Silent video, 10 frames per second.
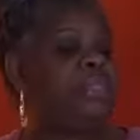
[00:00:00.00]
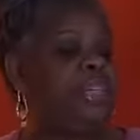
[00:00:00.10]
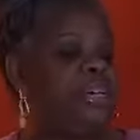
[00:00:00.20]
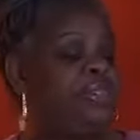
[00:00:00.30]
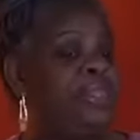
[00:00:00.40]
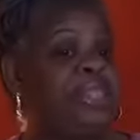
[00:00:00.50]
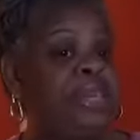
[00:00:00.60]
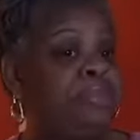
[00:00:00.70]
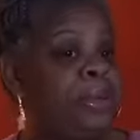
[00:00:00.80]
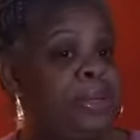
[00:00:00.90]
Network?
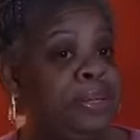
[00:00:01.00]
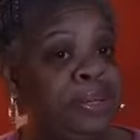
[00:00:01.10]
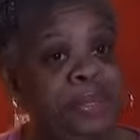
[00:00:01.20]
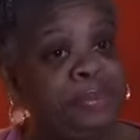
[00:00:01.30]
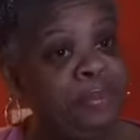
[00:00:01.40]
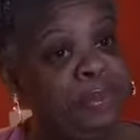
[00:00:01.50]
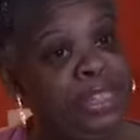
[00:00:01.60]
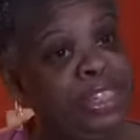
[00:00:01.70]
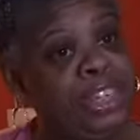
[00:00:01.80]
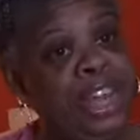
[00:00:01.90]
Let me tell you, since
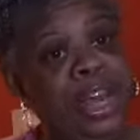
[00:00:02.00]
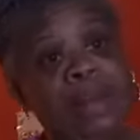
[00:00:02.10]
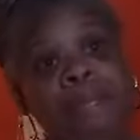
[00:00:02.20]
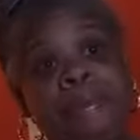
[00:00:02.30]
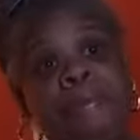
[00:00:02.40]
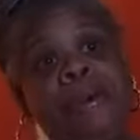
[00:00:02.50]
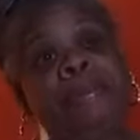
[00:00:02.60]
I've been cooking for